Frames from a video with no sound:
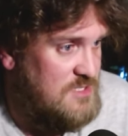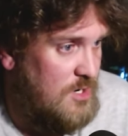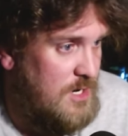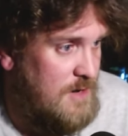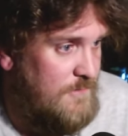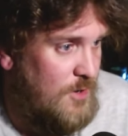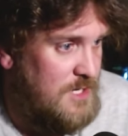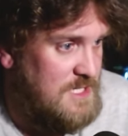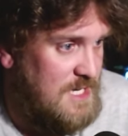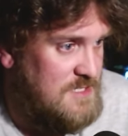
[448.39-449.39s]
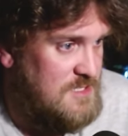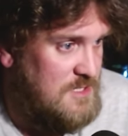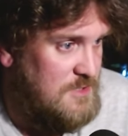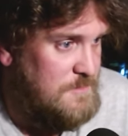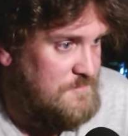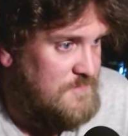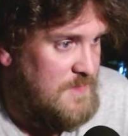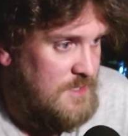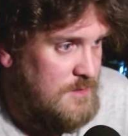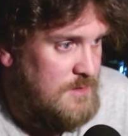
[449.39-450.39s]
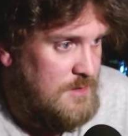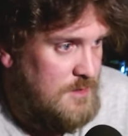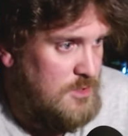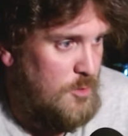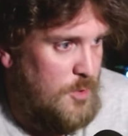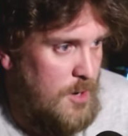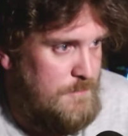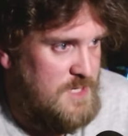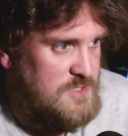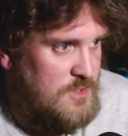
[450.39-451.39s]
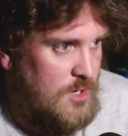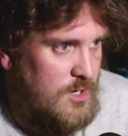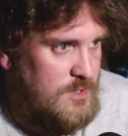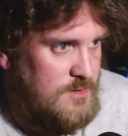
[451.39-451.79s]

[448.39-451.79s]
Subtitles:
Sorry I farted next to you. No problem, Mr. Hart.